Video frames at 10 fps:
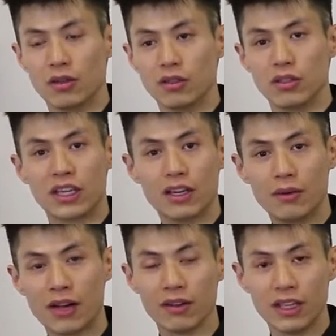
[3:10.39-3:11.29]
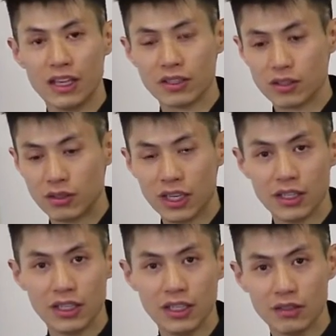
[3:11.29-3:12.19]
or to get around things to
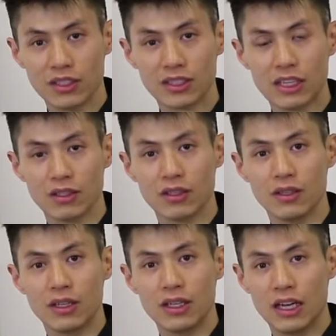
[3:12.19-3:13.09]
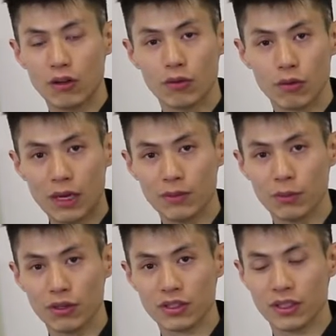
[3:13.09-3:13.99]
get into the center and overwhelm
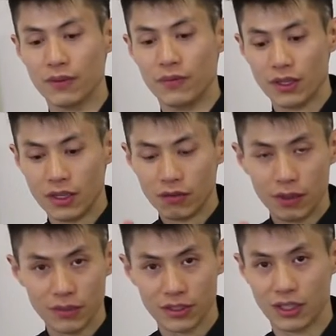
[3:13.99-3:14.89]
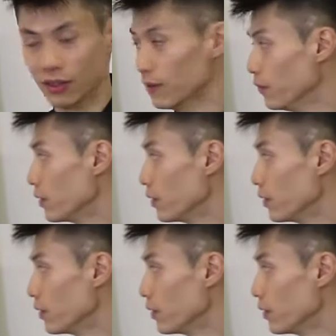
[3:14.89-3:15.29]
the person from the center.